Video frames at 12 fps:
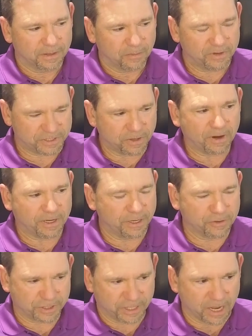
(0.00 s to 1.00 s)
We started
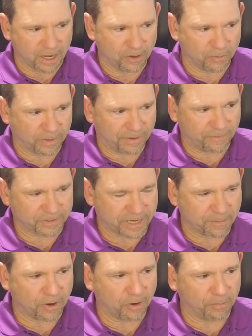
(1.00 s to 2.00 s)
years ago when I first
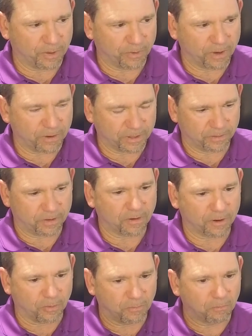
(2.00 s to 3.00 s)
came on, but we worked
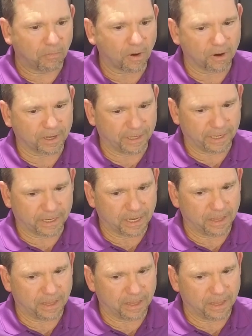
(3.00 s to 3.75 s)
hard on marketing,